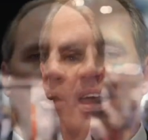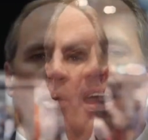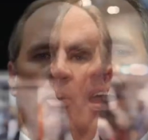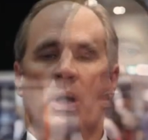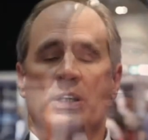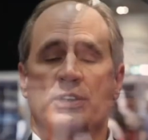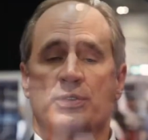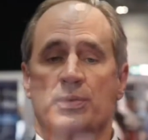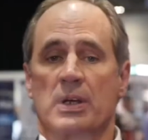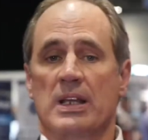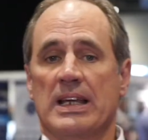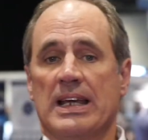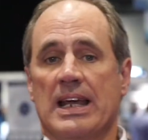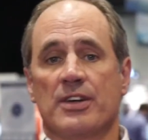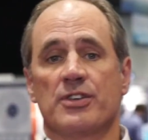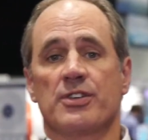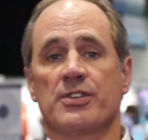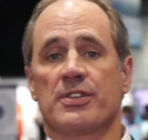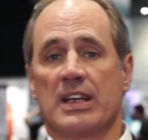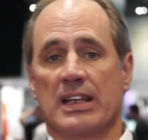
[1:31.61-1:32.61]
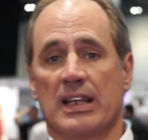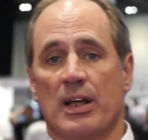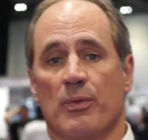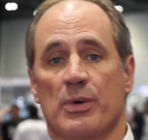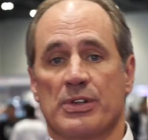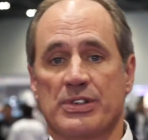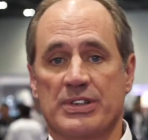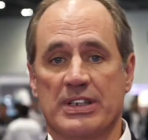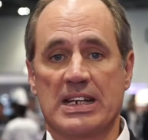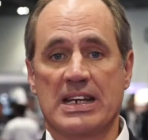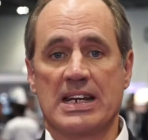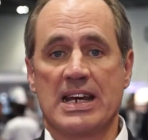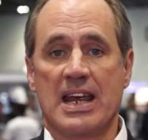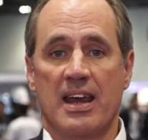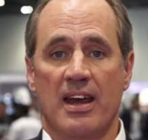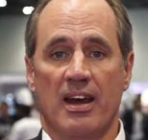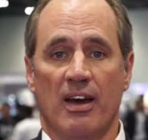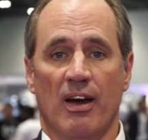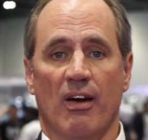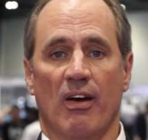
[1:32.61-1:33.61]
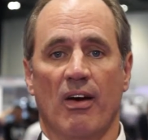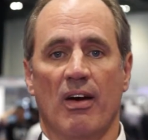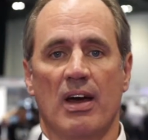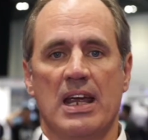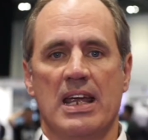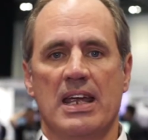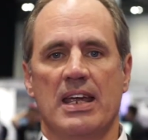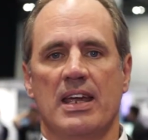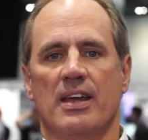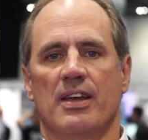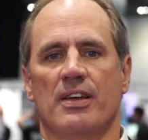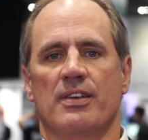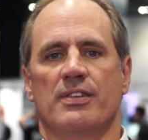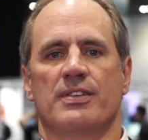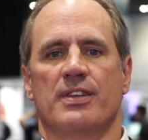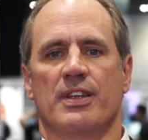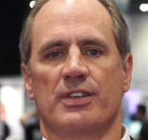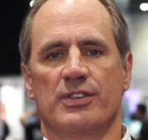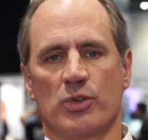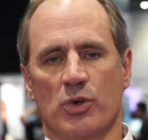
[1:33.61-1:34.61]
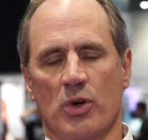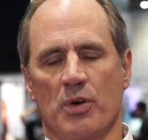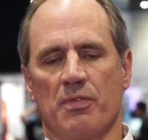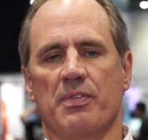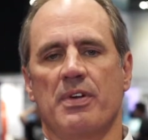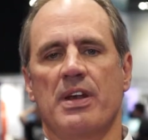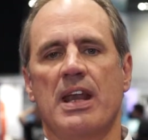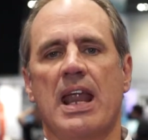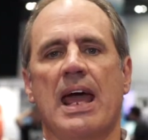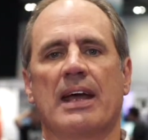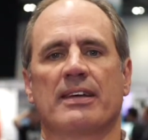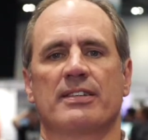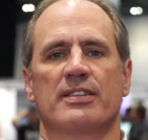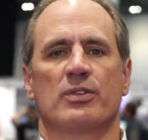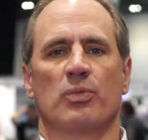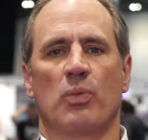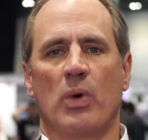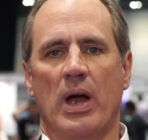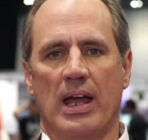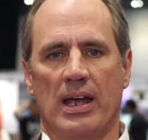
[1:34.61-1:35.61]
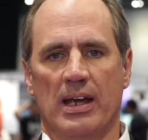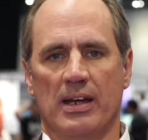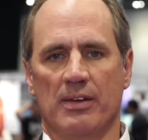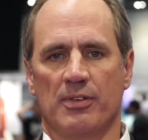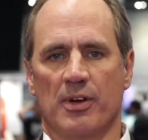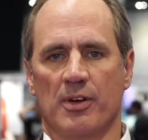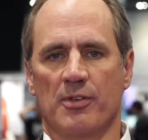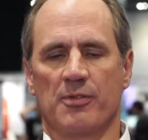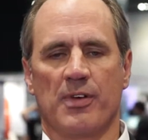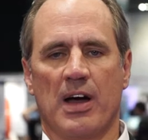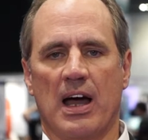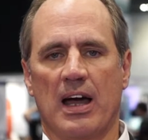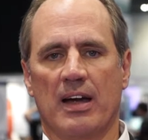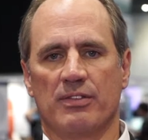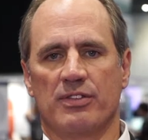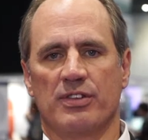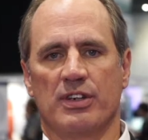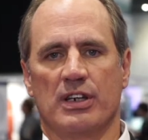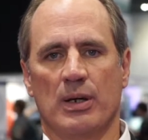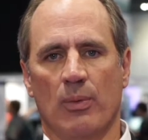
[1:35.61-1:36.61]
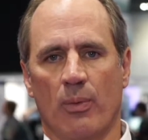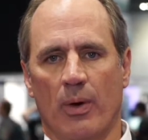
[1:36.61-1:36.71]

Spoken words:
What's really interesting that we're seeing here is the sort of next wave of 5G.